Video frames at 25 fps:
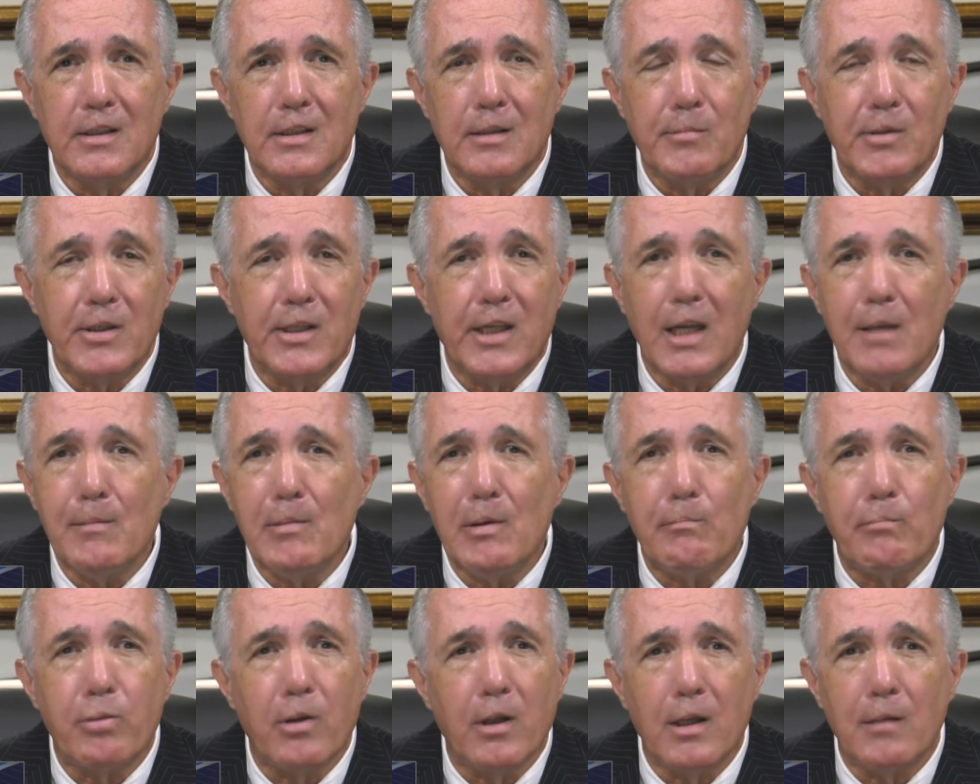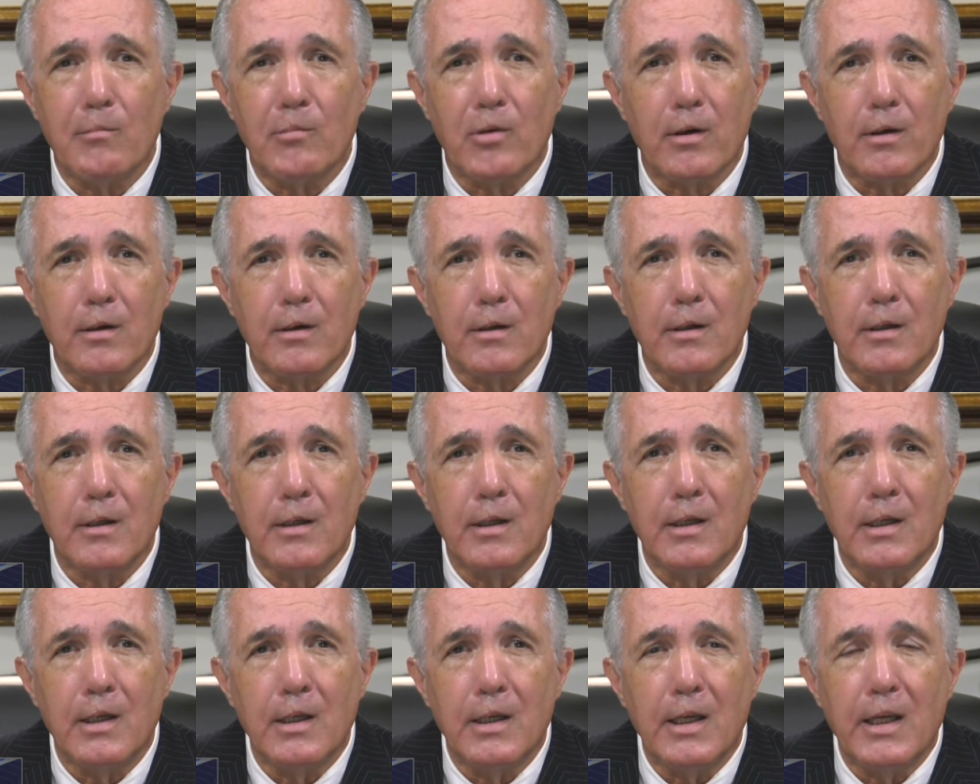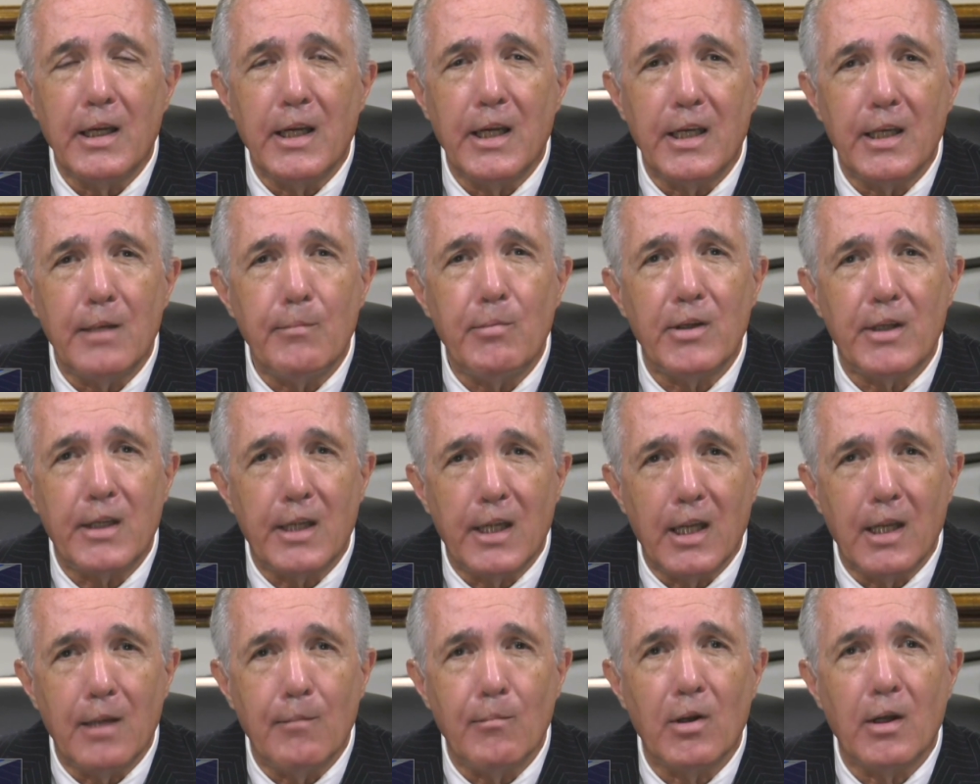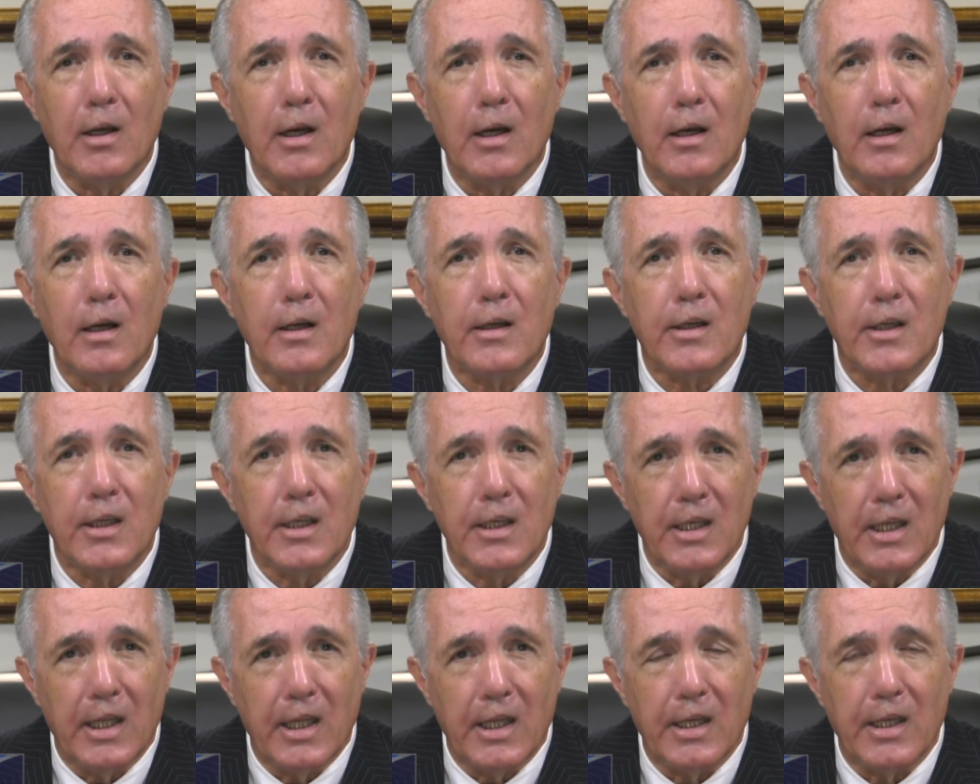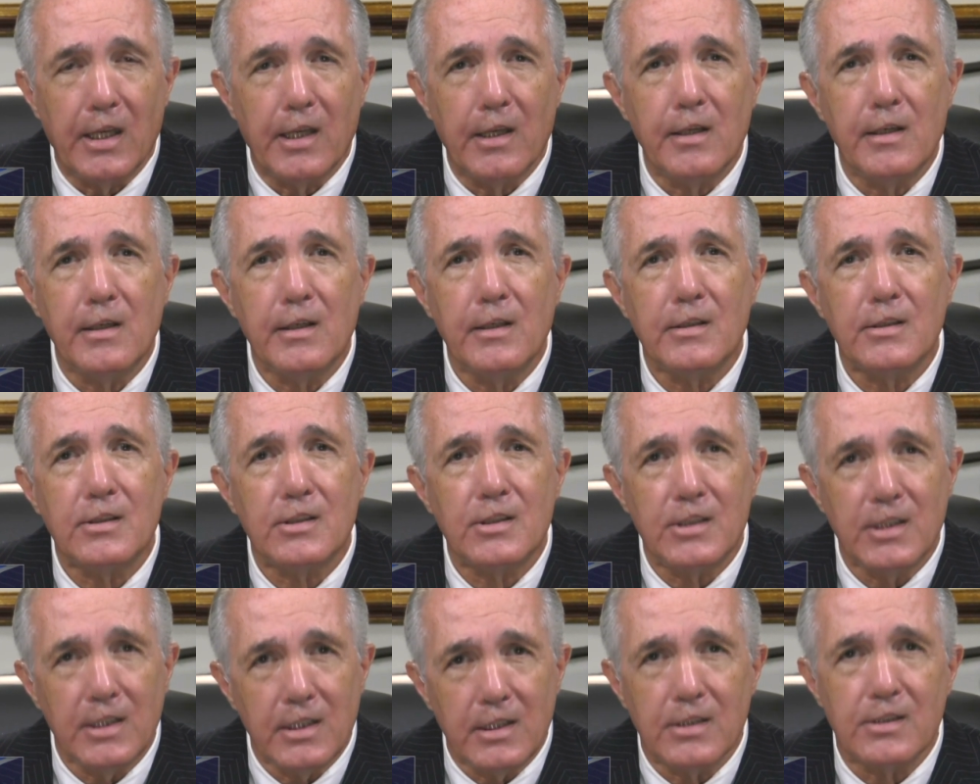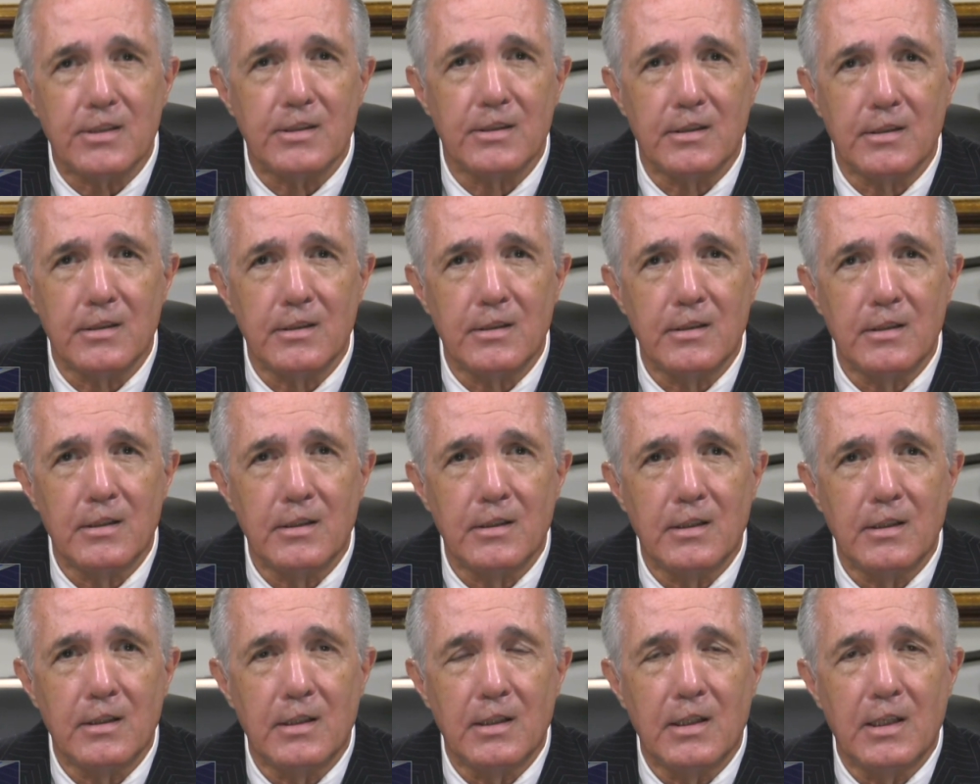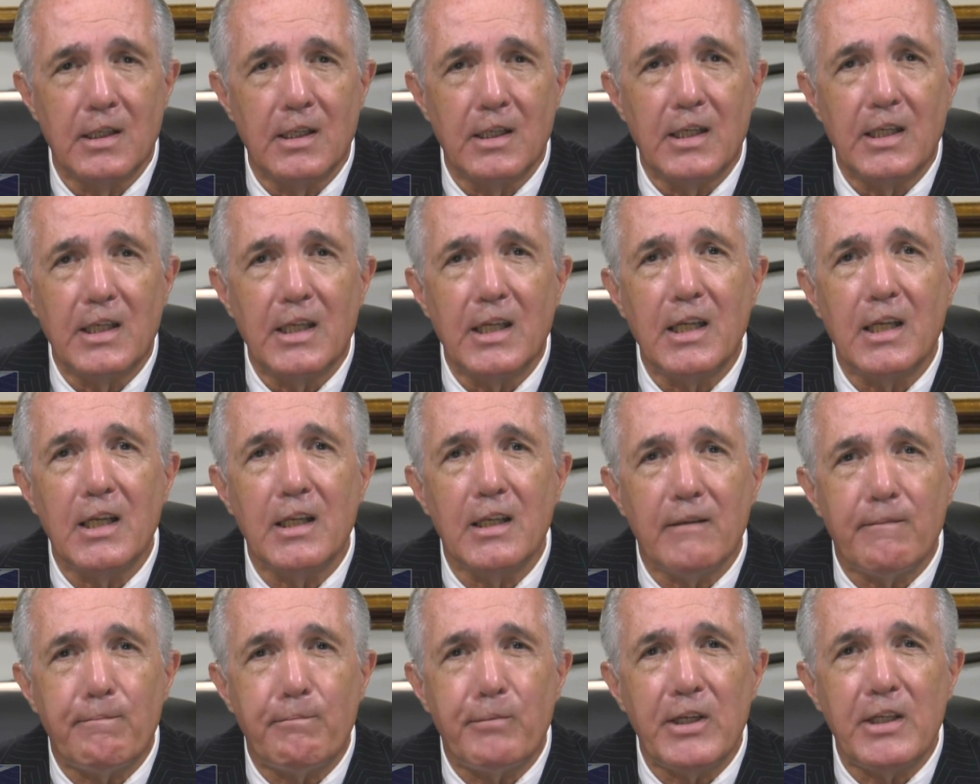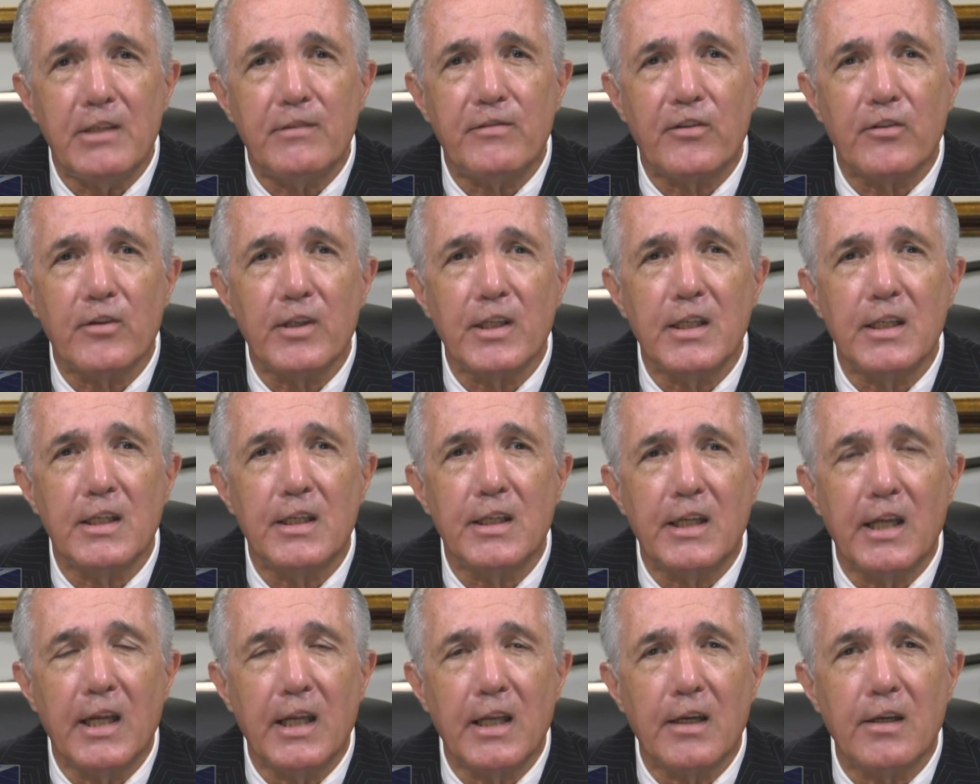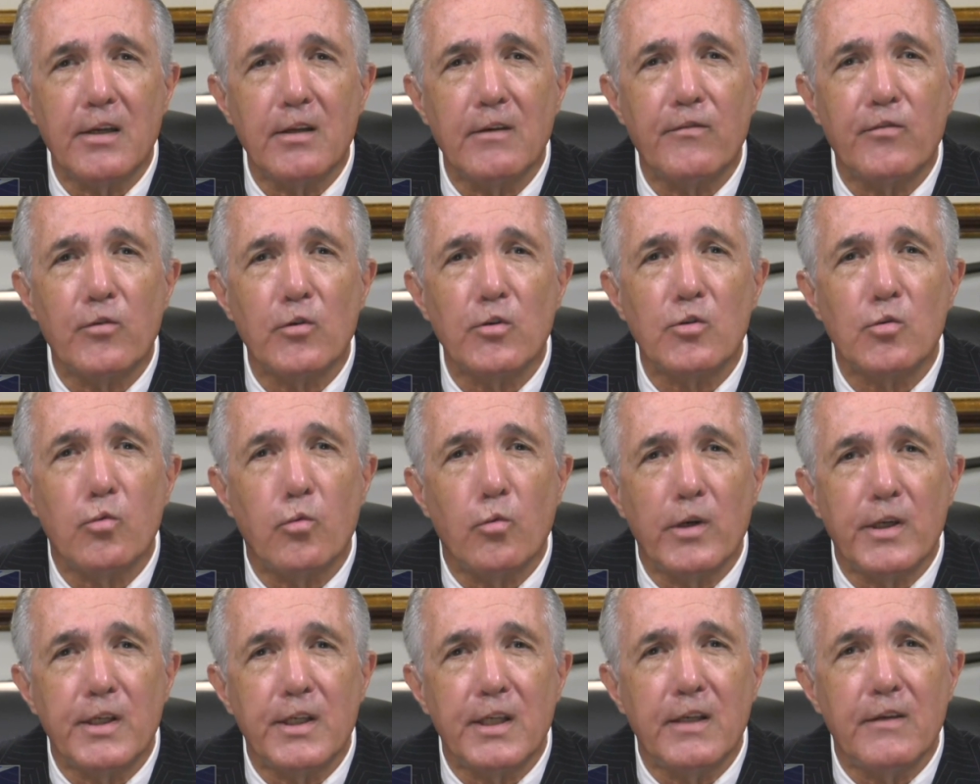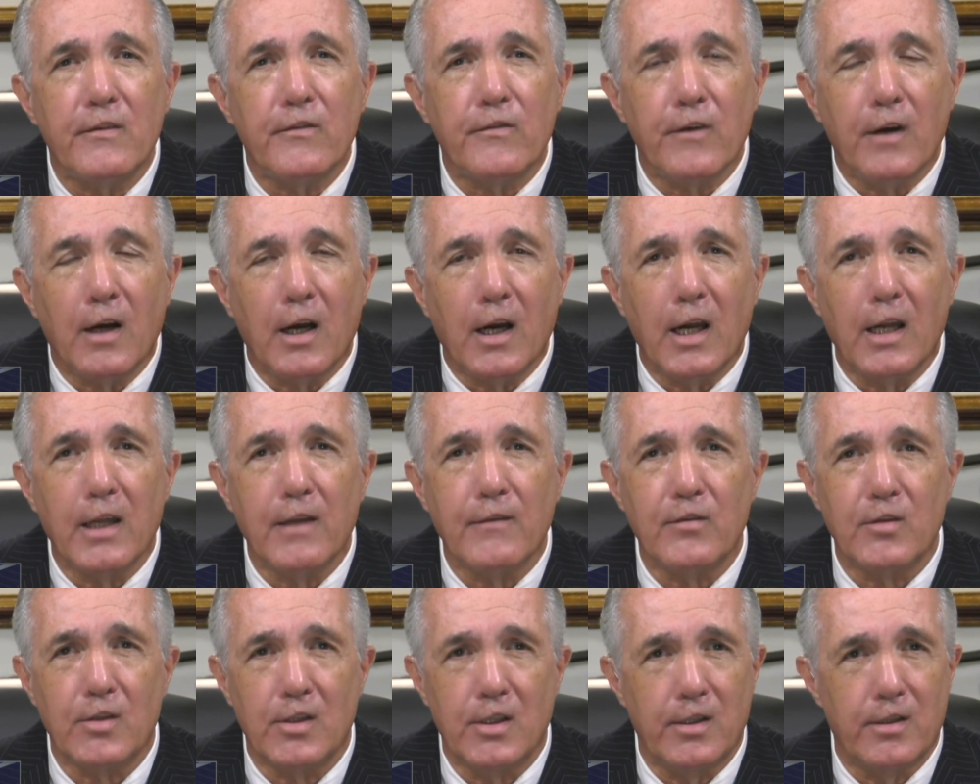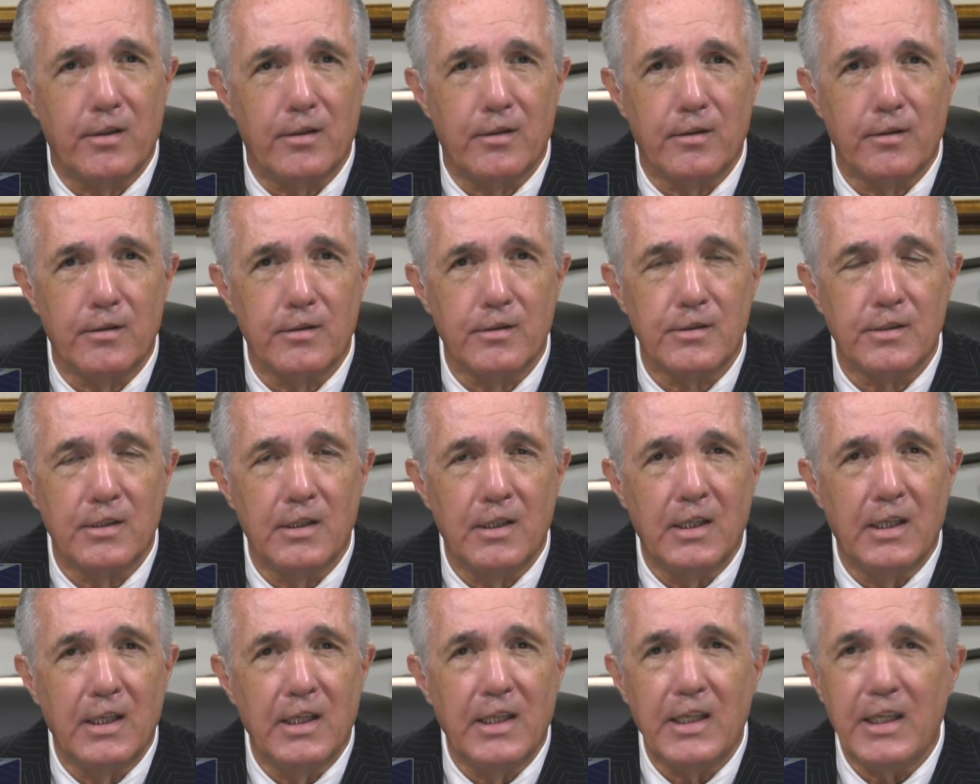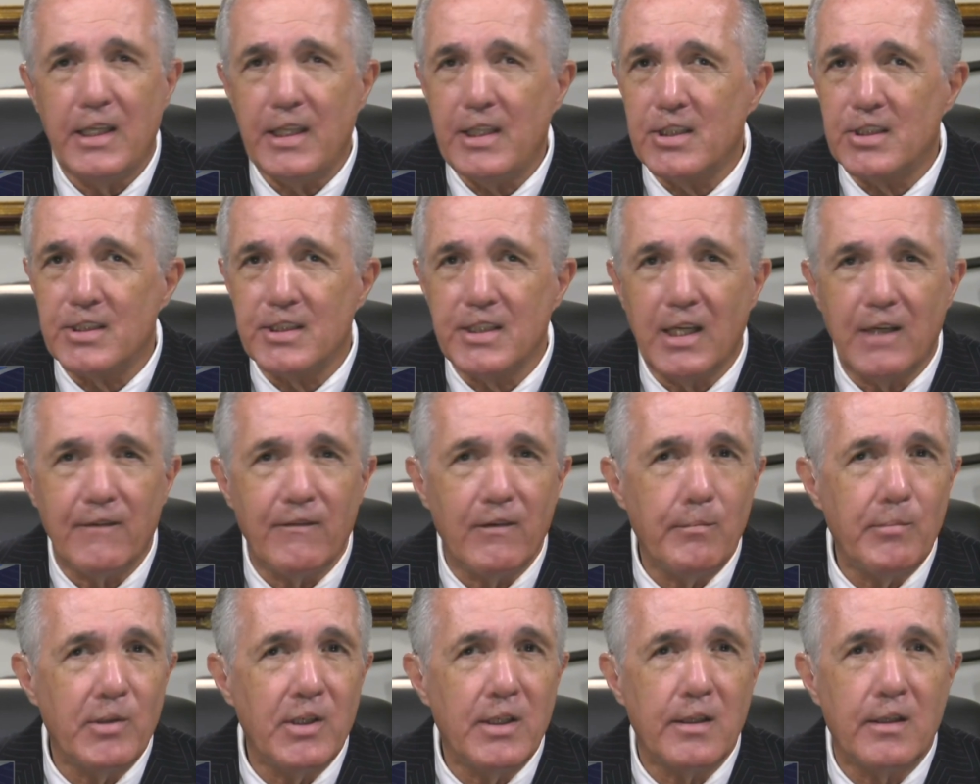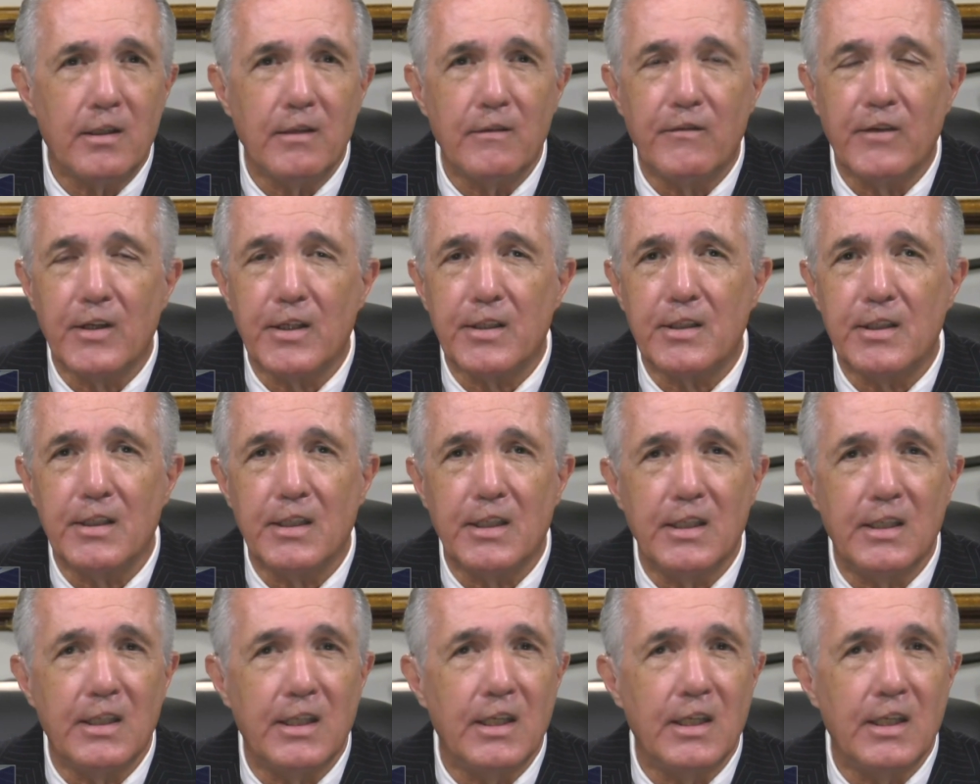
became a plumber, and he became a Canadian citizen. He lived peacefully in Canada for 25 years. He's never been convicted in